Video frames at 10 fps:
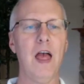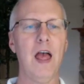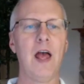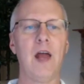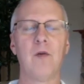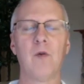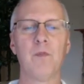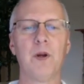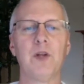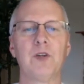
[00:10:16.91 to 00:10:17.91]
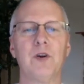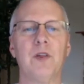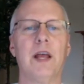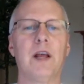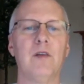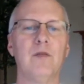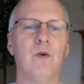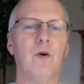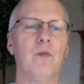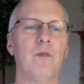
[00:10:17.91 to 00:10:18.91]
And we're pretty sure they
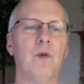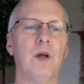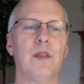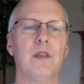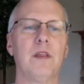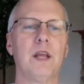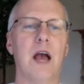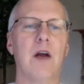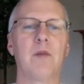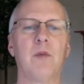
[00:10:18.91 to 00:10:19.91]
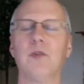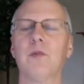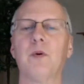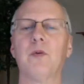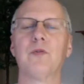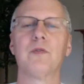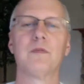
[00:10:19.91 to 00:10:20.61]
conform with accounting principles.